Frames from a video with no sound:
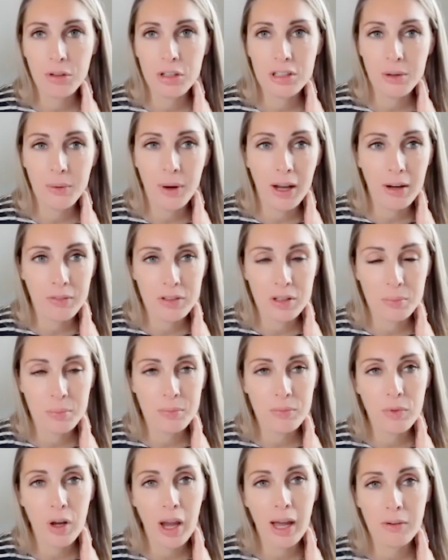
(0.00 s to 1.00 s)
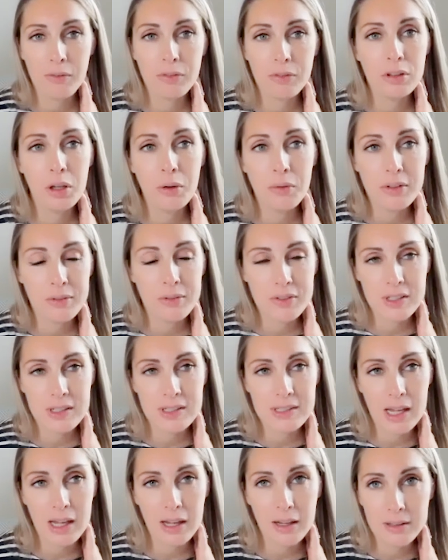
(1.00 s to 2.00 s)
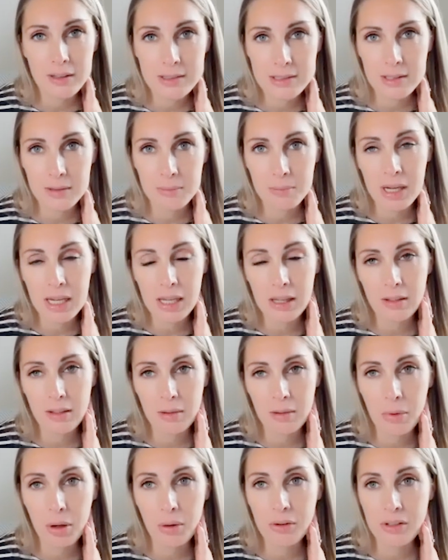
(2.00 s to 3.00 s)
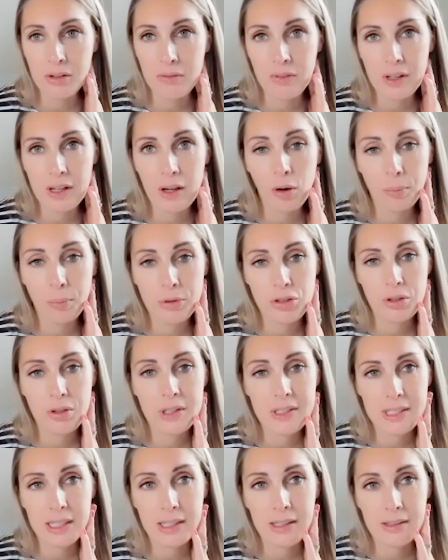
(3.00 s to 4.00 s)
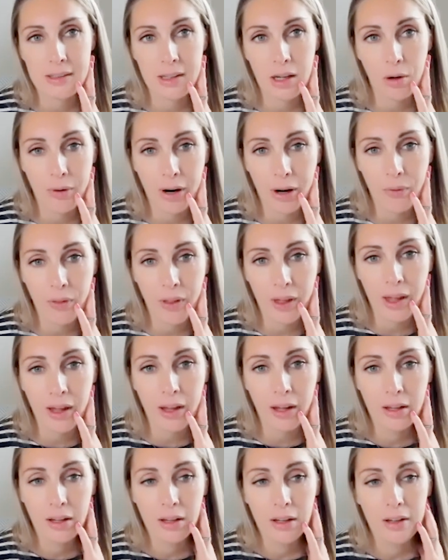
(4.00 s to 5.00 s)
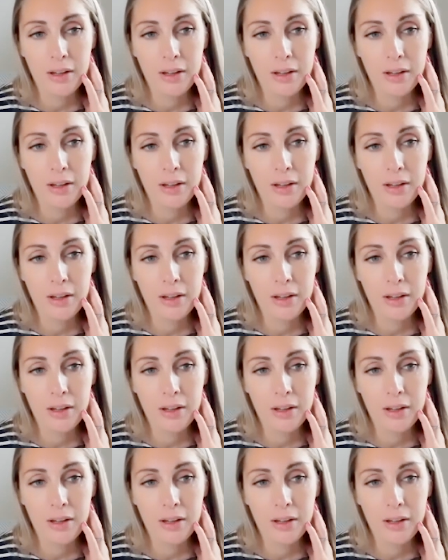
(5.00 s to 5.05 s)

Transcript: You don't have to have loads of success to make the most of the opportunities that are out there.